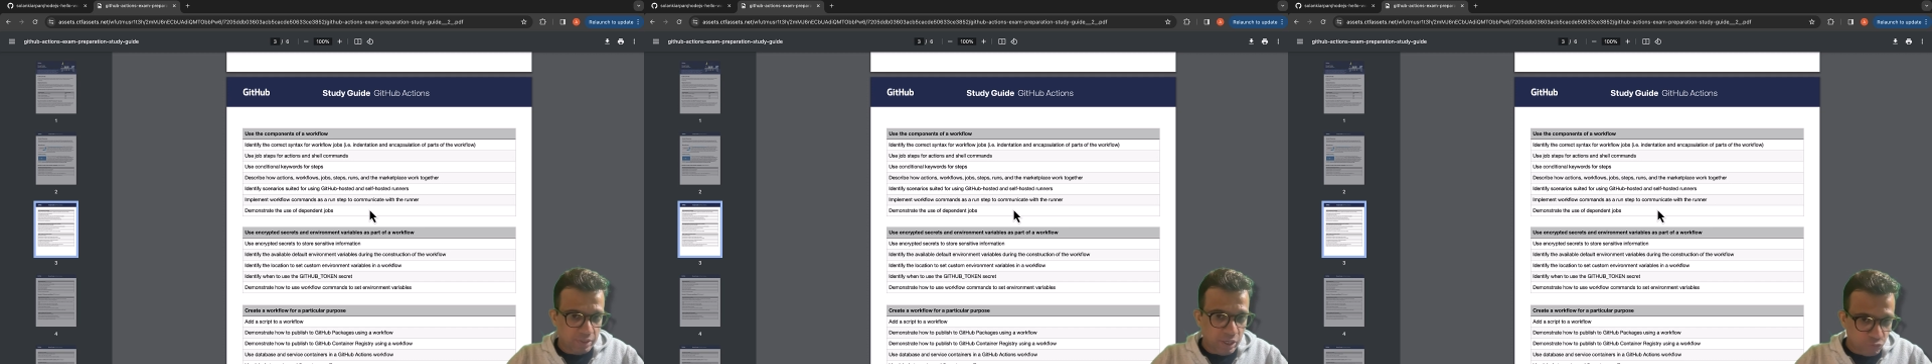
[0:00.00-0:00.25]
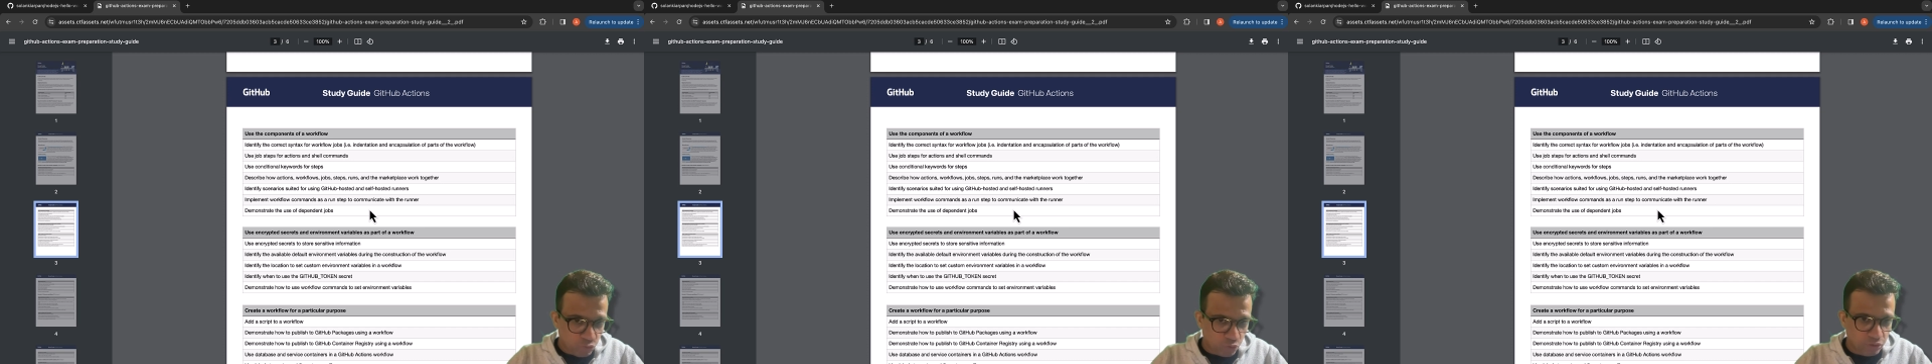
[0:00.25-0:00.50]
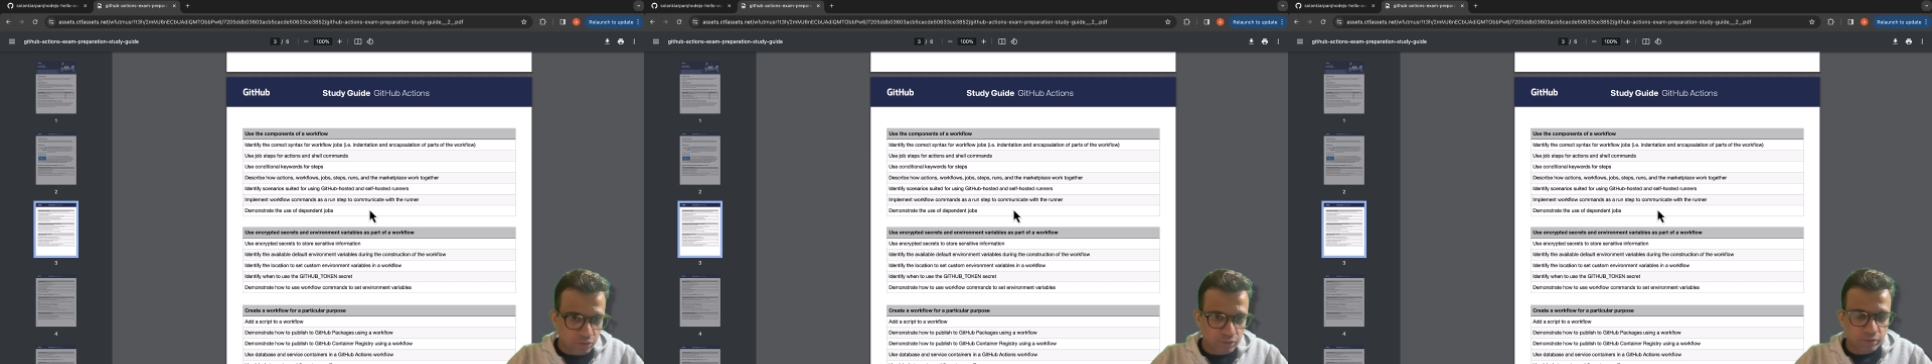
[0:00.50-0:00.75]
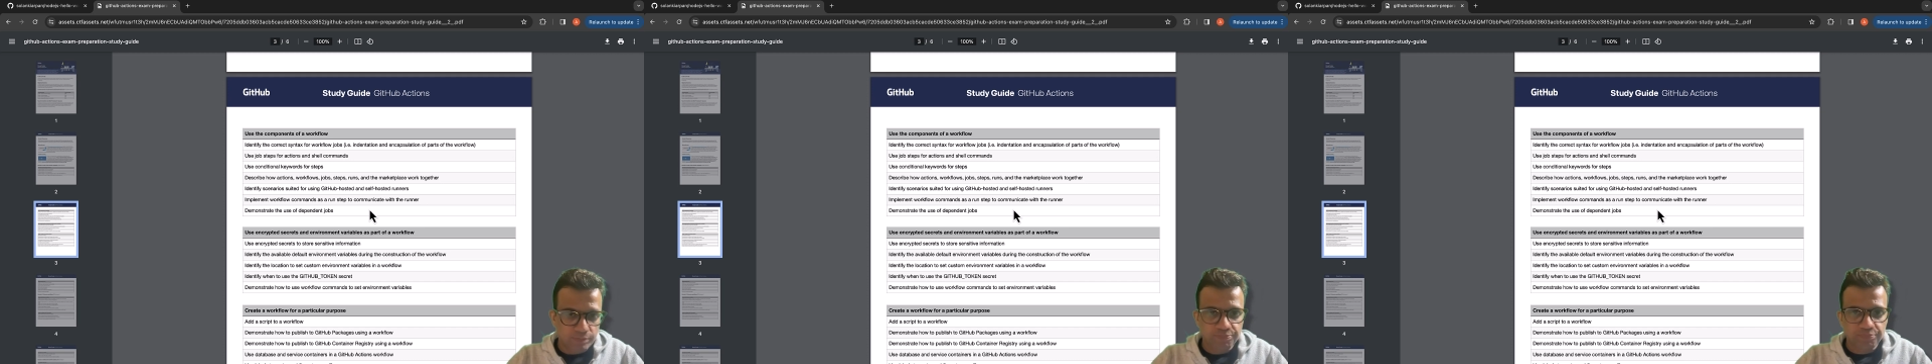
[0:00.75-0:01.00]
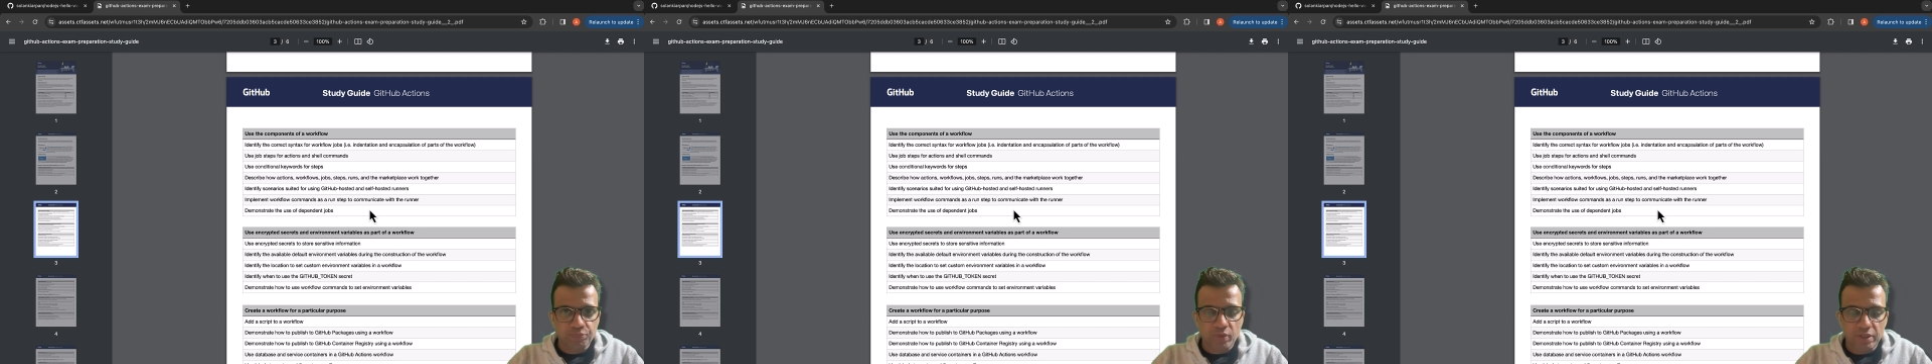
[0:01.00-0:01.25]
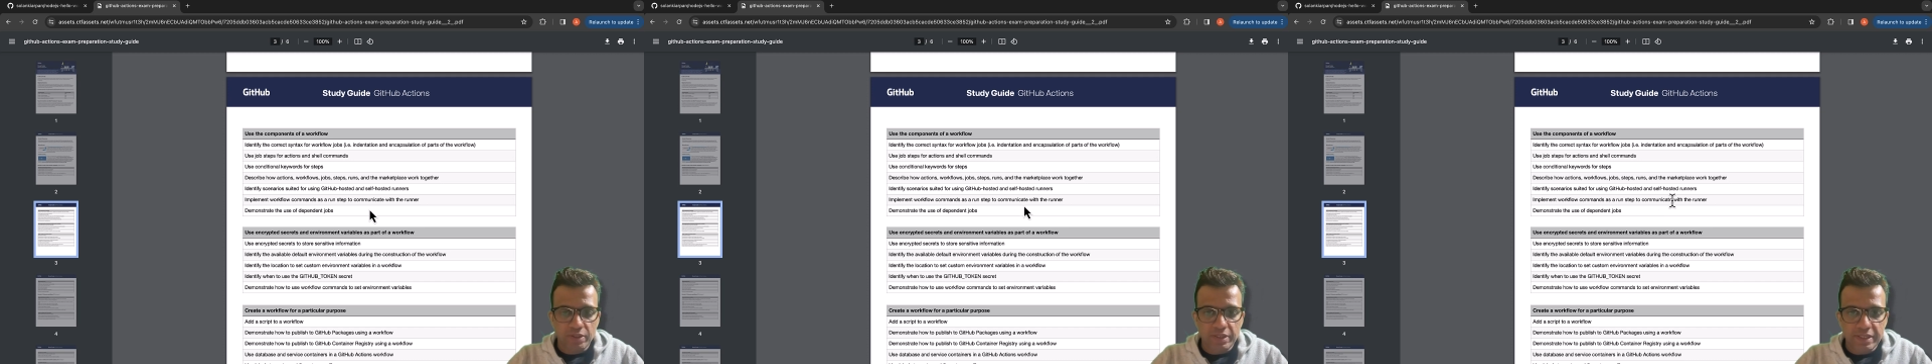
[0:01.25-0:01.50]
Now for the
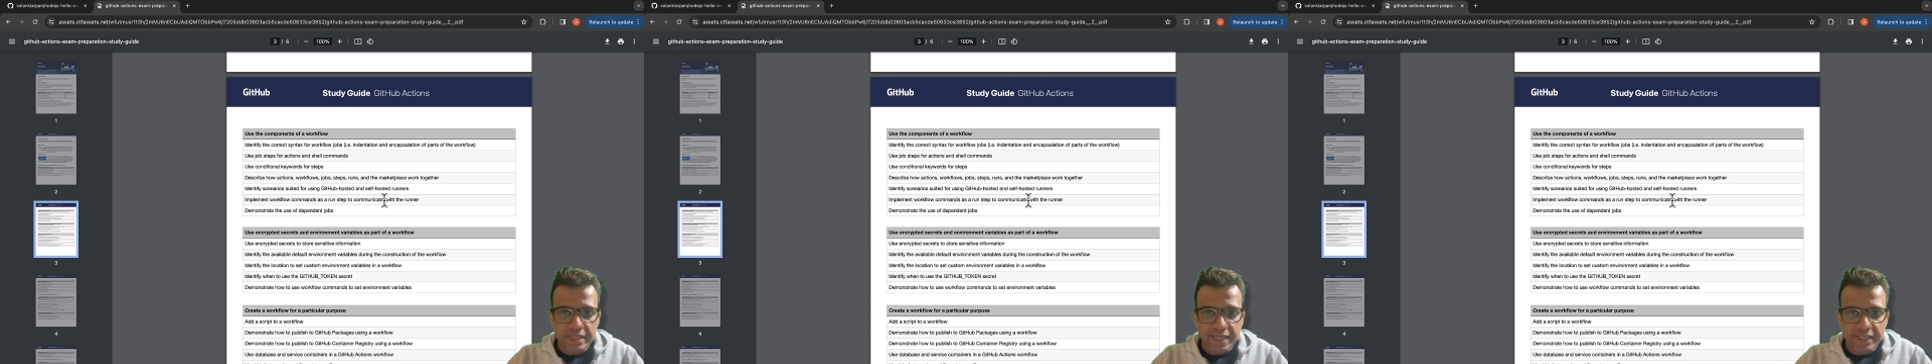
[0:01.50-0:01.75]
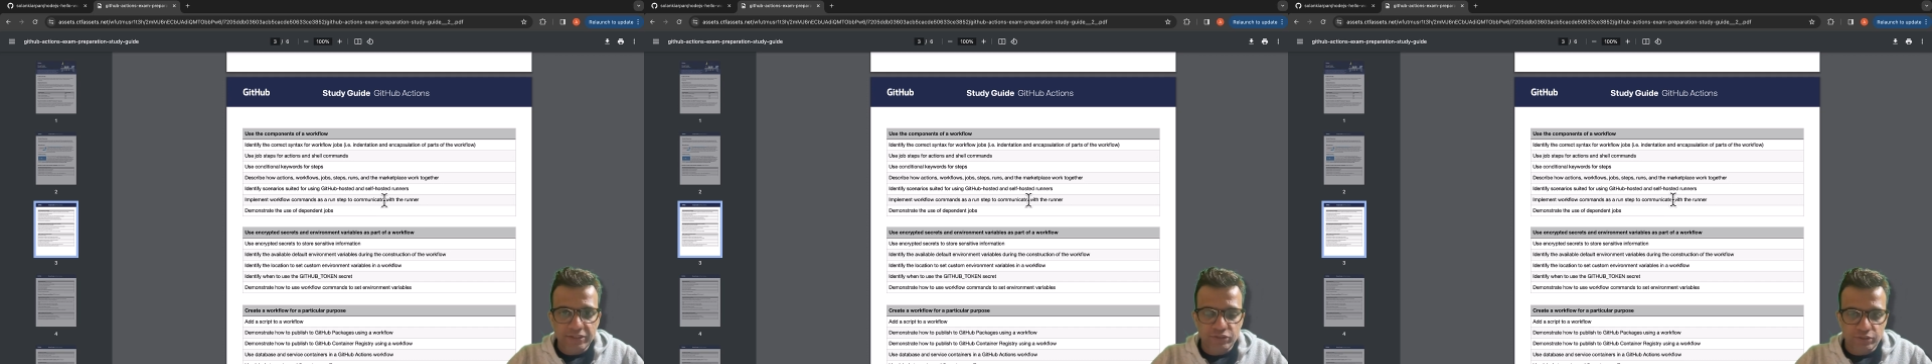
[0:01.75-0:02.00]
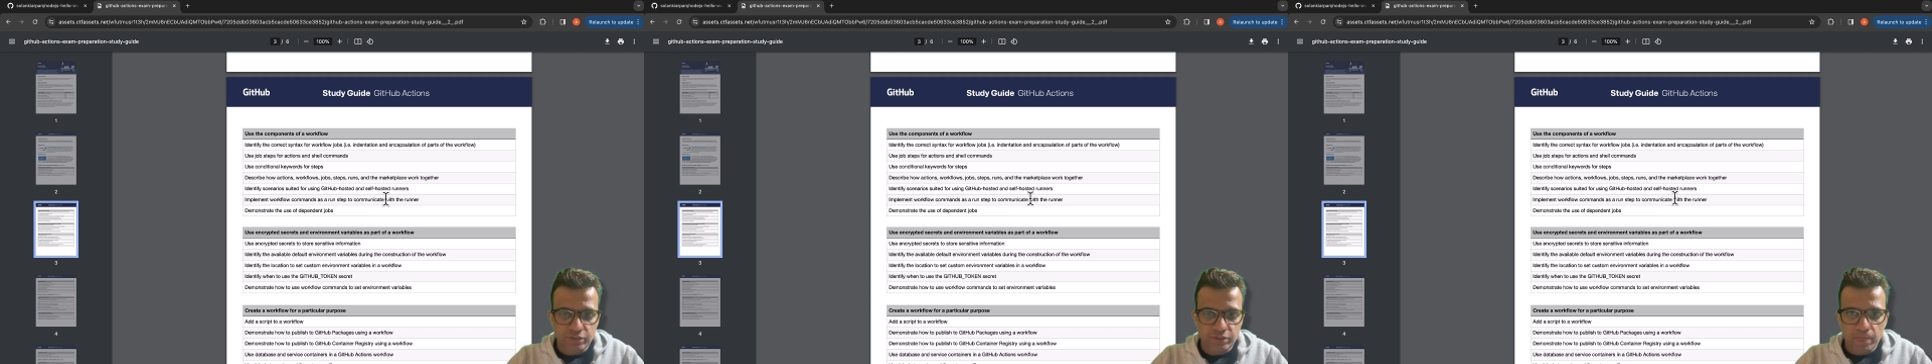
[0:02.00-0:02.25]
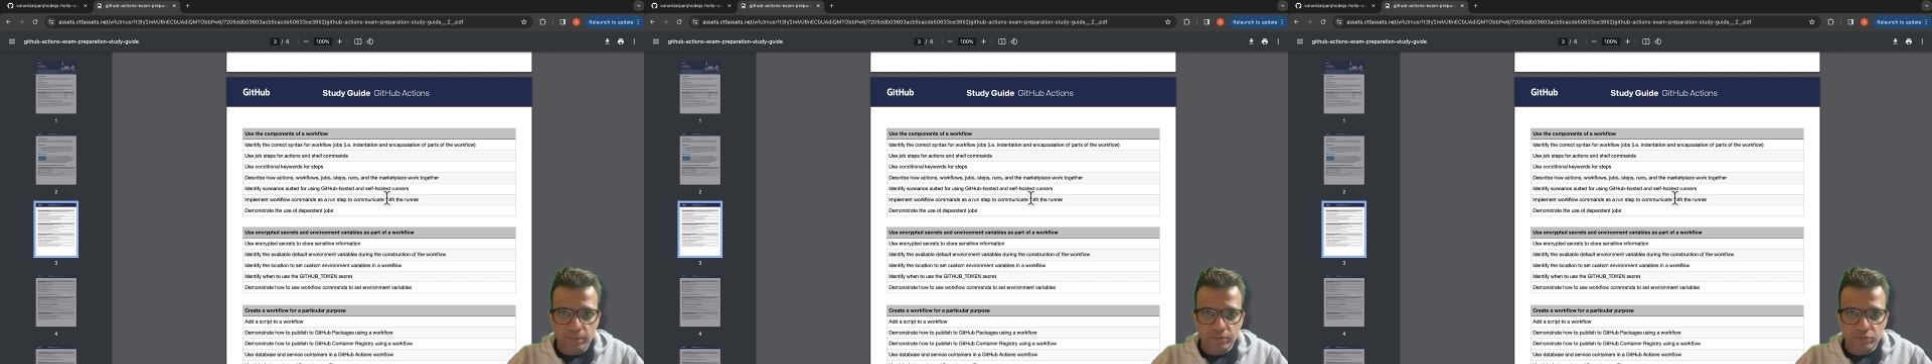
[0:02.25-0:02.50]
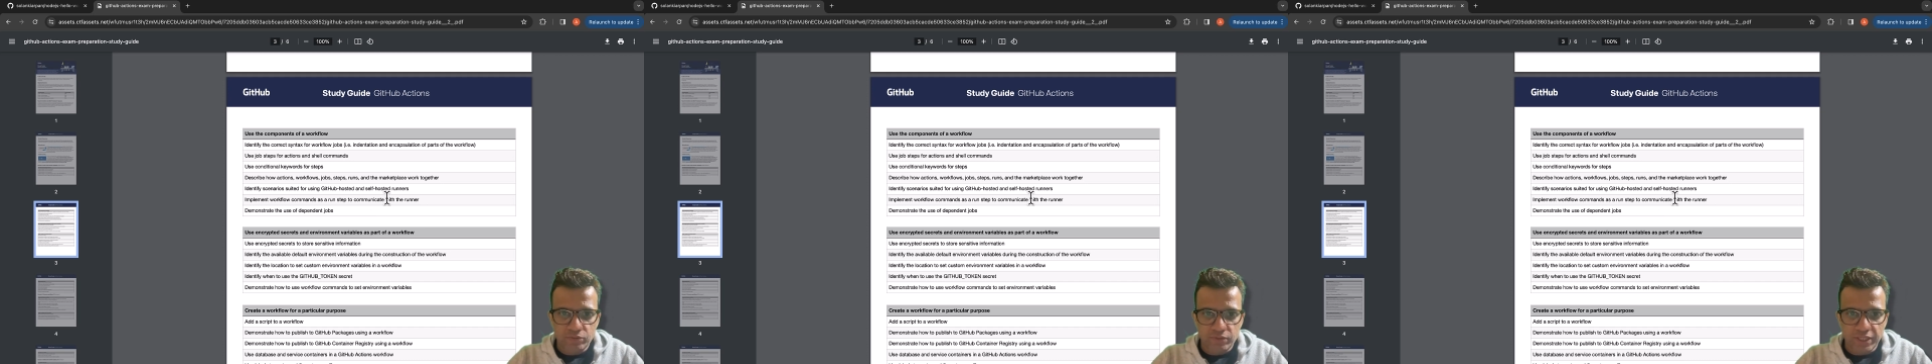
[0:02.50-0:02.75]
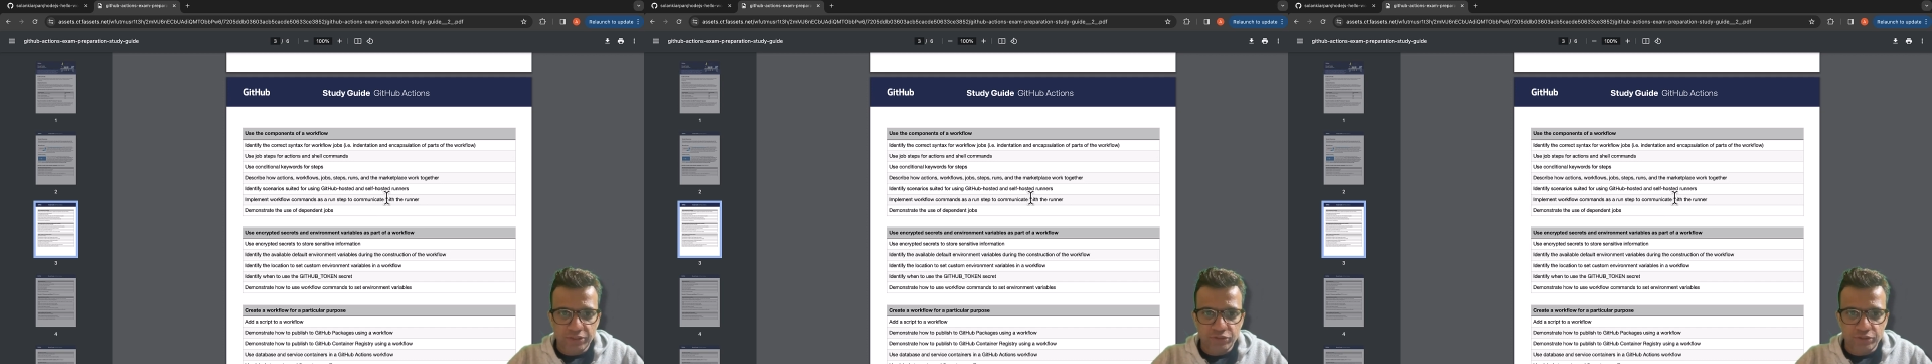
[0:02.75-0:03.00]
next
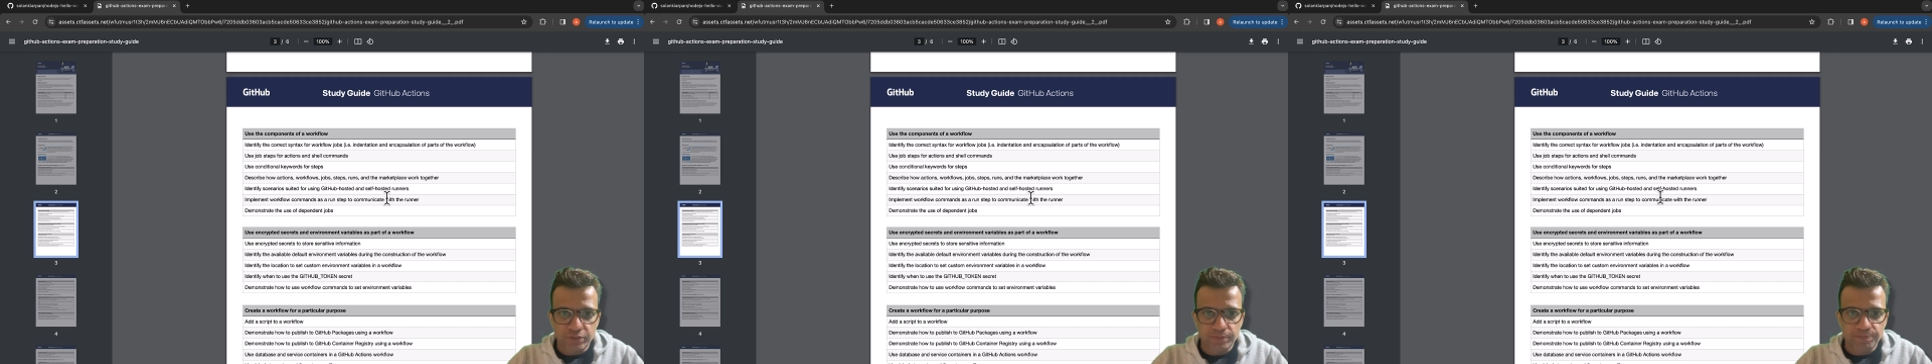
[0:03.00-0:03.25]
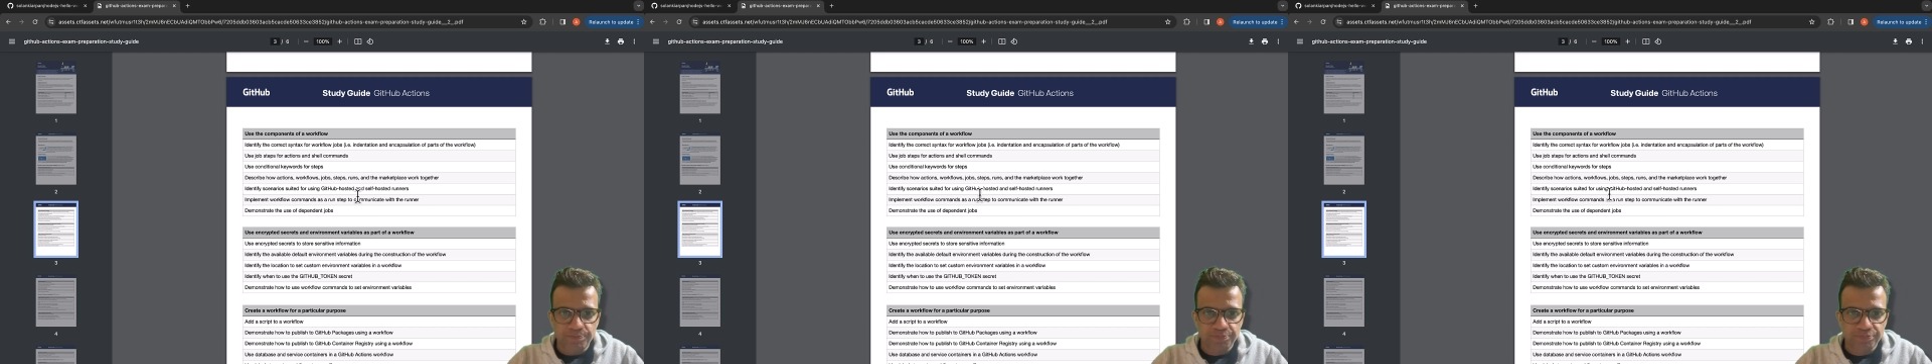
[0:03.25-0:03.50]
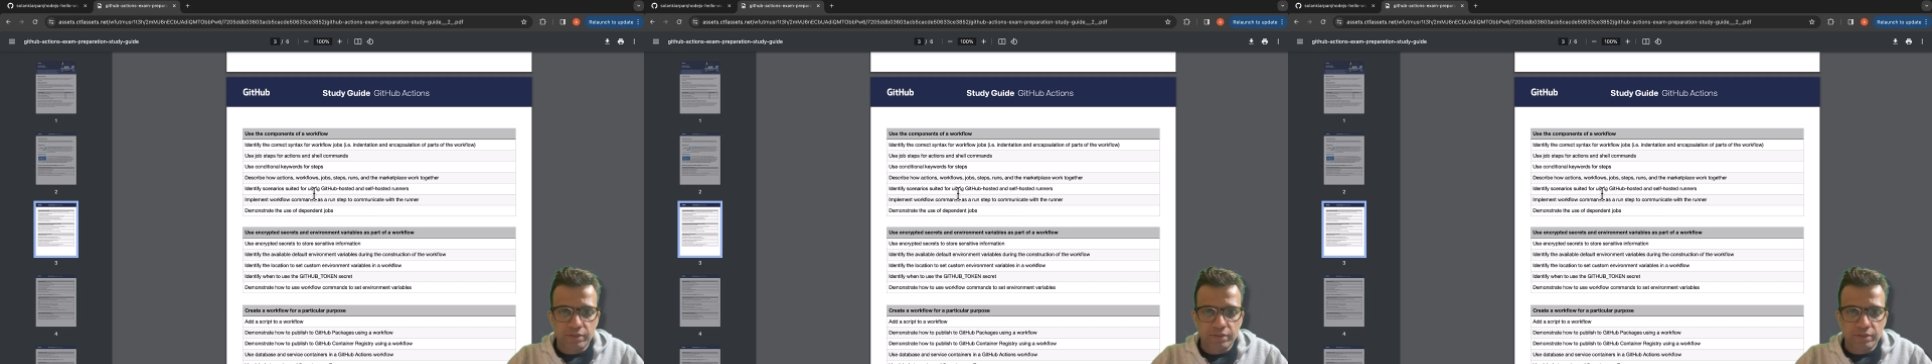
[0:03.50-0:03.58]
section,